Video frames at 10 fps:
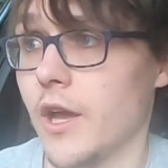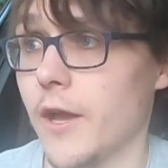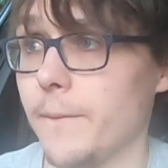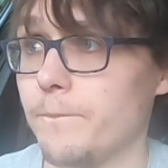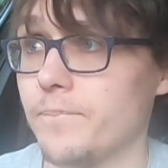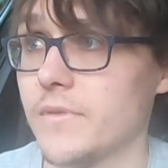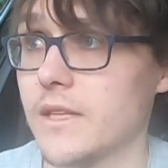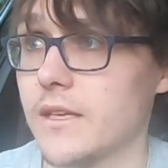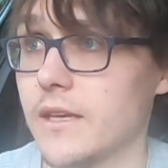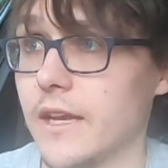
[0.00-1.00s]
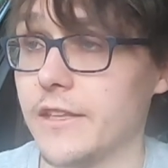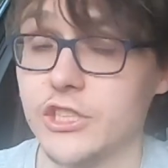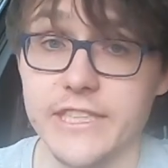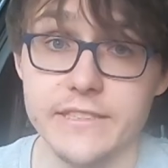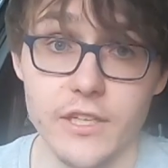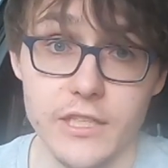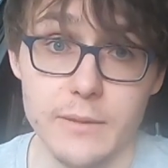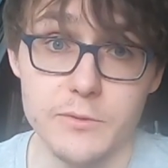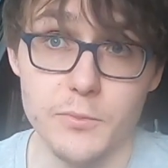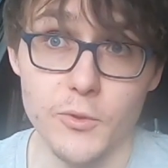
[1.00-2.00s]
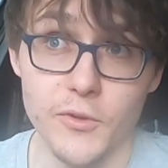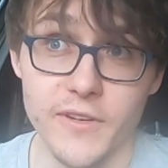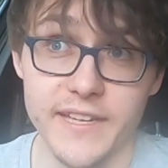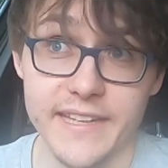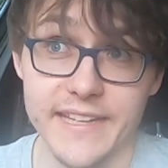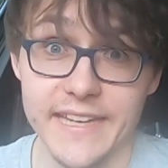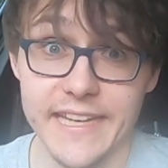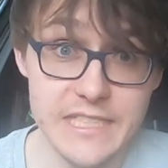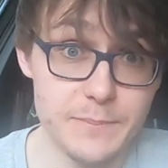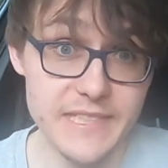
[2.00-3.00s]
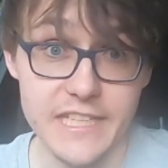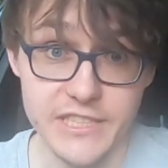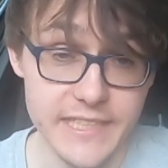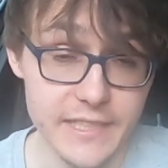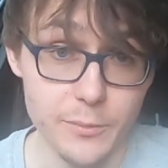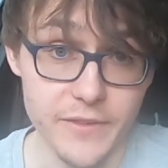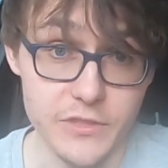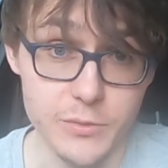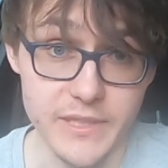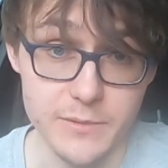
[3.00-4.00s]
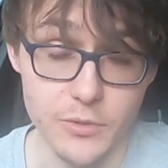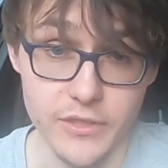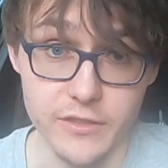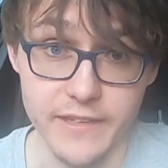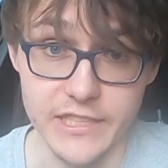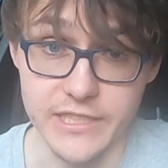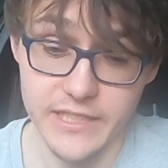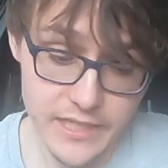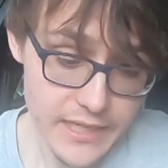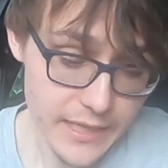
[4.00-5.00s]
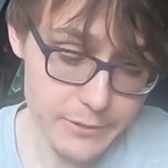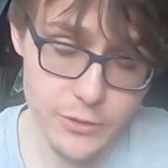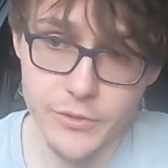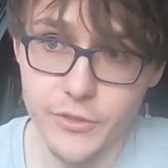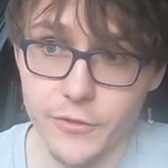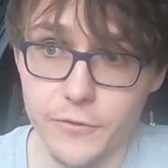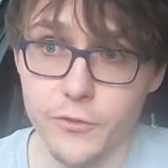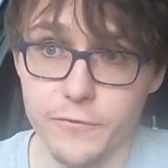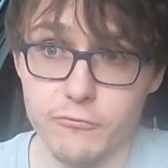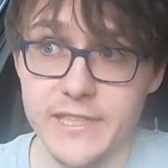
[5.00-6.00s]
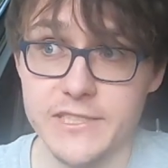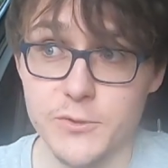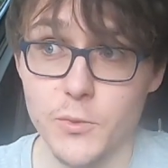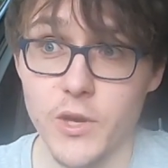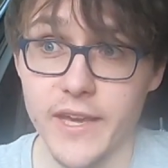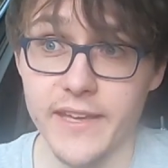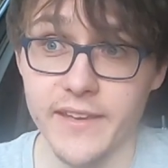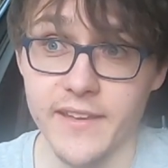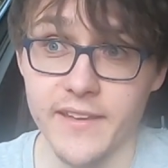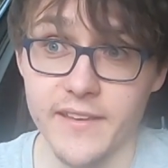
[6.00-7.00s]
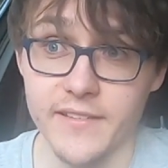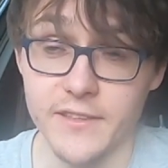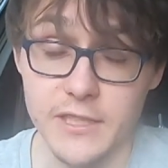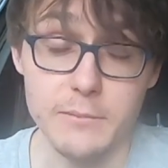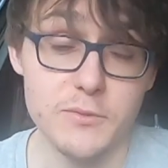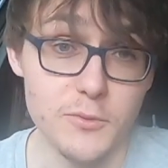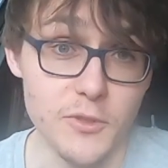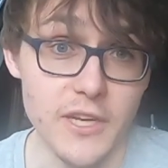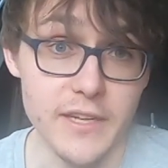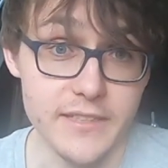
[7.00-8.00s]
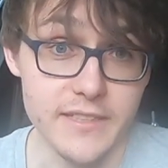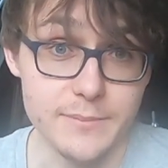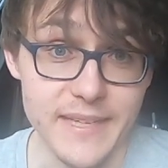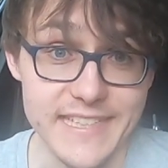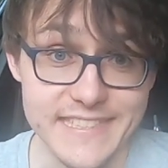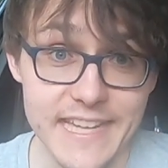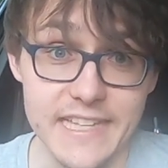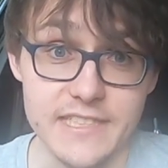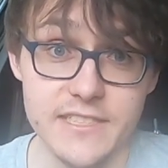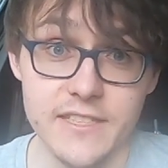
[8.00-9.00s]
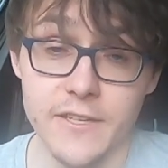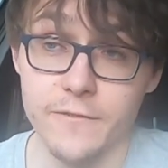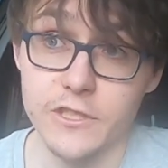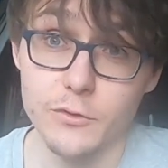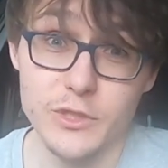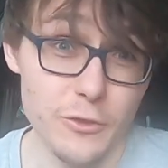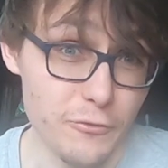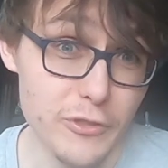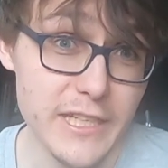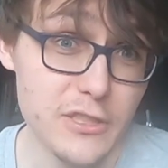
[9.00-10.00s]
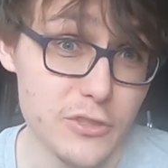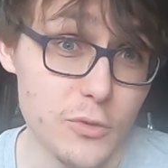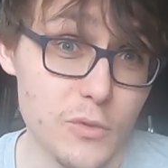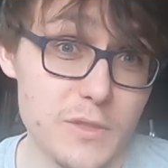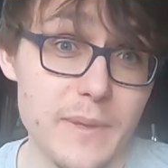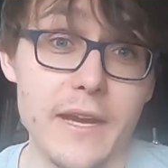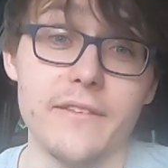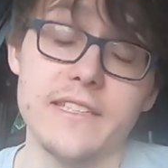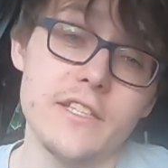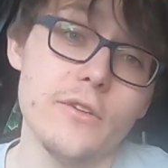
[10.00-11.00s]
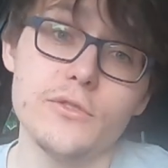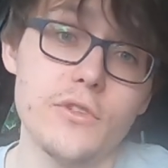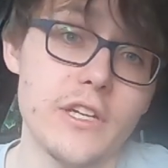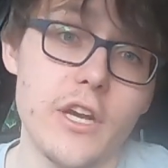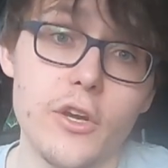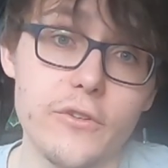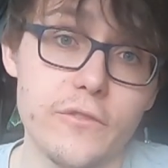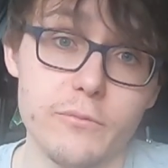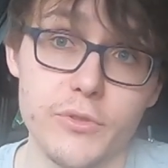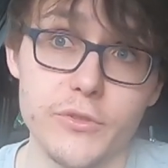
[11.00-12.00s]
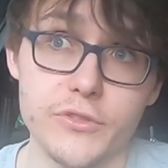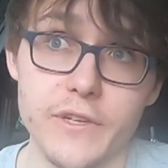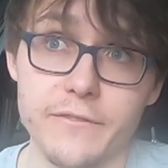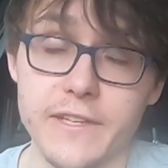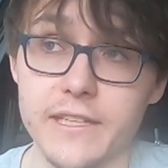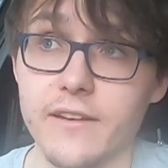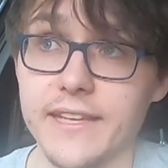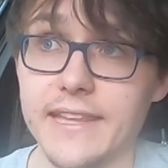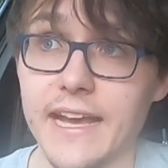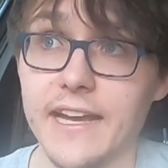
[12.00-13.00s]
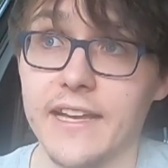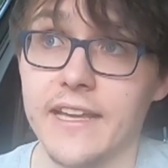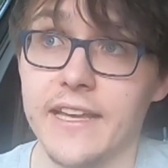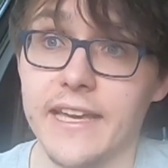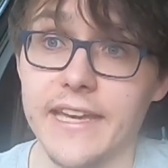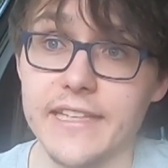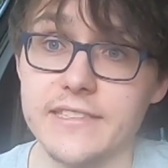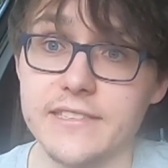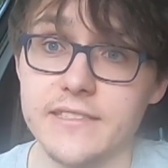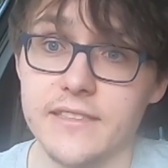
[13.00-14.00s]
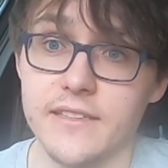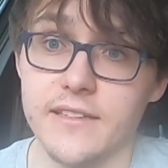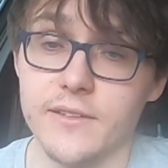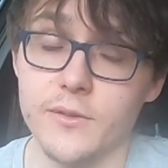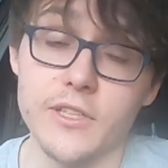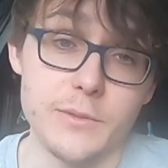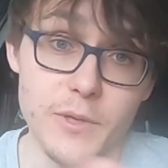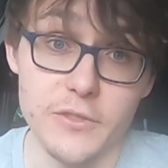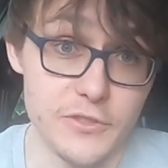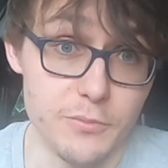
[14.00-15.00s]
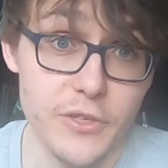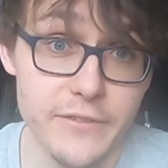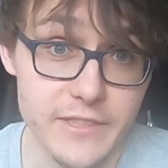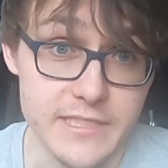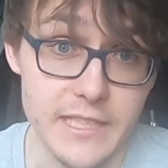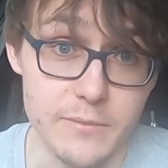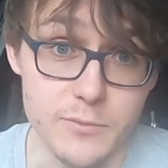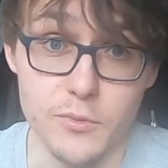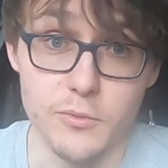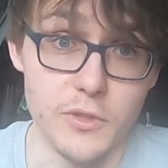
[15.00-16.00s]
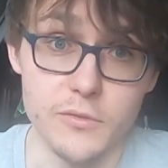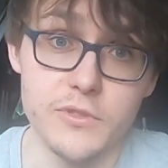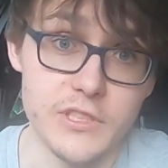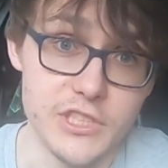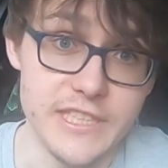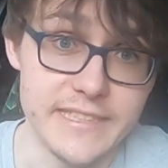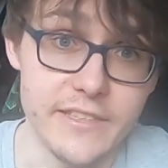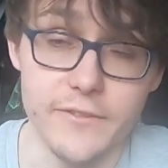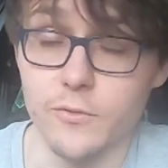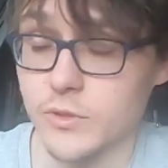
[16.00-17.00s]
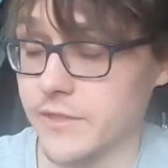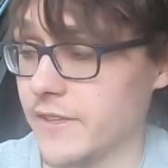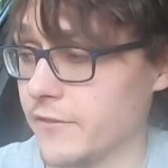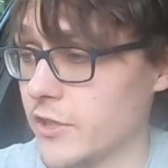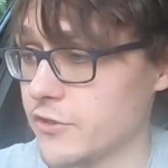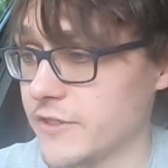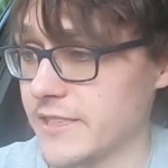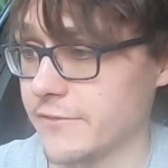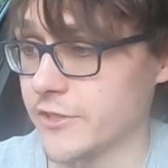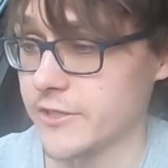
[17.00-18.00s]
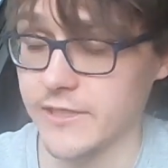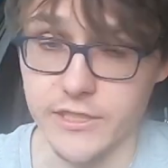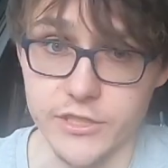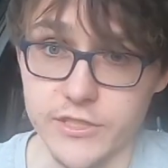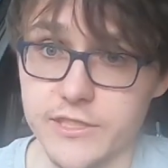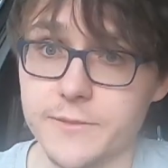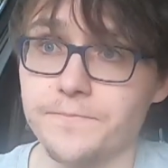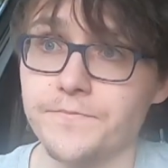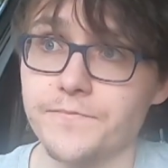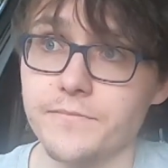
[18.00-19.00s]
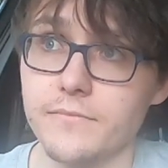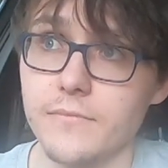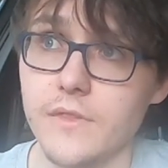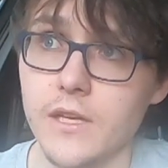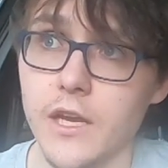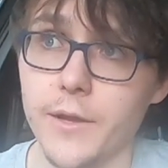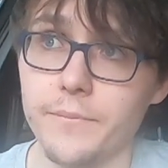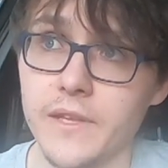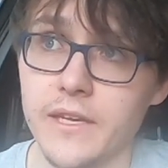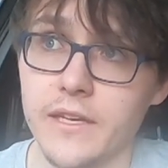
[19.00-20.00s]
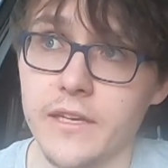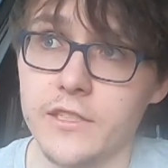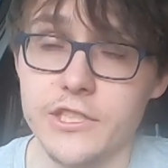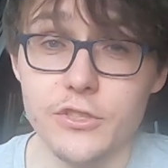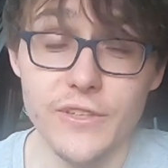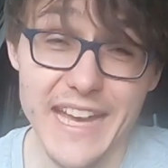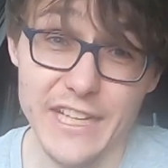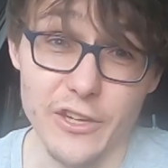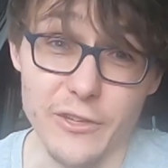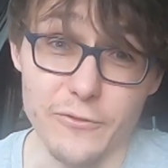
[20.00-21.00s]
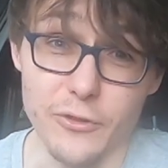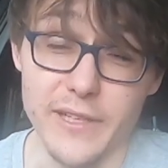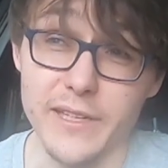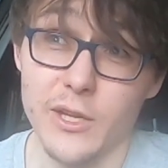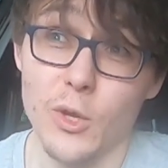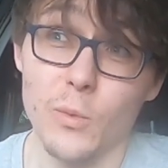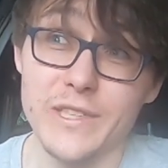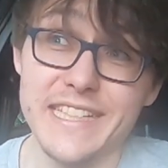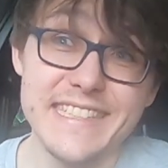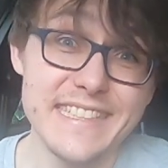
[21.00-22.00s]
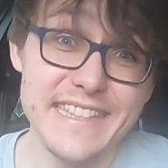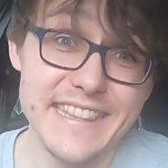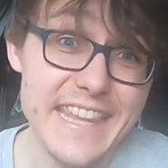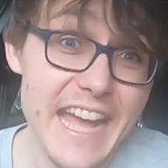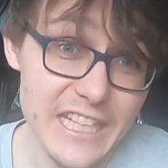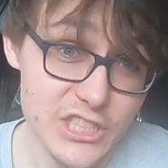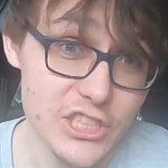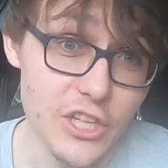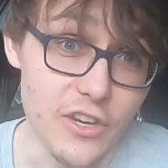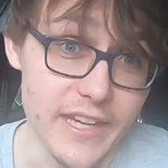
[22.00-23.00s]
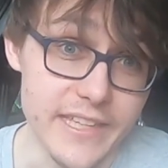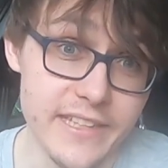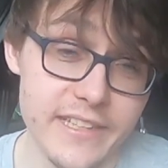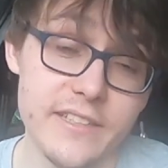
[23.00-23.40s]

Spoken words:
And the GTI Clubsport is potentially a little bit of a sweet spot in the range. Let me tell you a few reasons why the Clubsport kind of does make sense. First of all, it's got 300 horsepower, and there's no sort of like over boost or anything like that. It's, as opposed to previous Clubsport models and GTI 40th anniversary editions. So it's got that going for it, which isn't that shy.